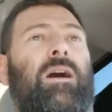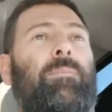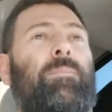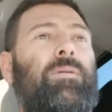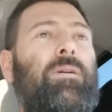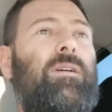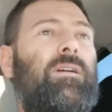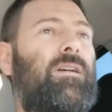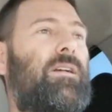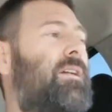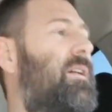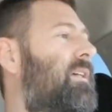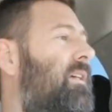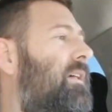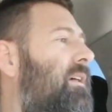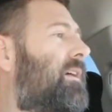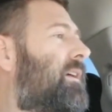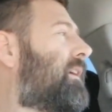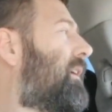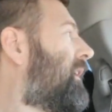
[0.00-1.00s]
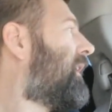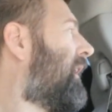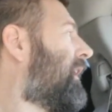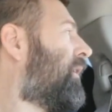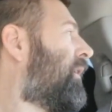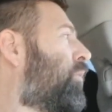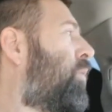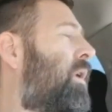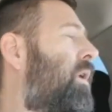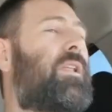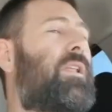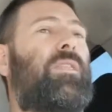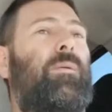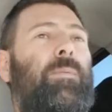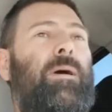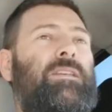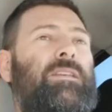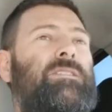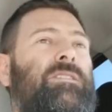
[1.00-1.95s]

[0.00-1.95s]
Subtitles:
up. One of the best